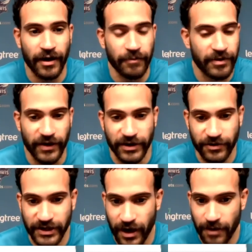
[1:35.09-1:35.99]
Um, but if I
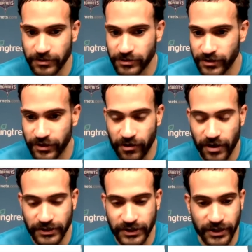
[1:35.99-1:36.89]
do get the opportunity to
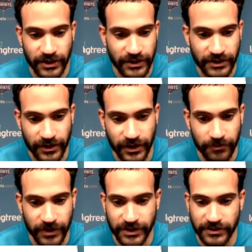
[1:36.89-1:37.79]
go out there
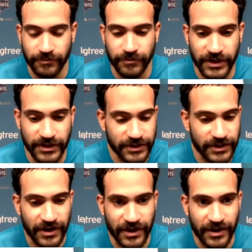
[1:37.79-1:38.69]
um, and get some minutes,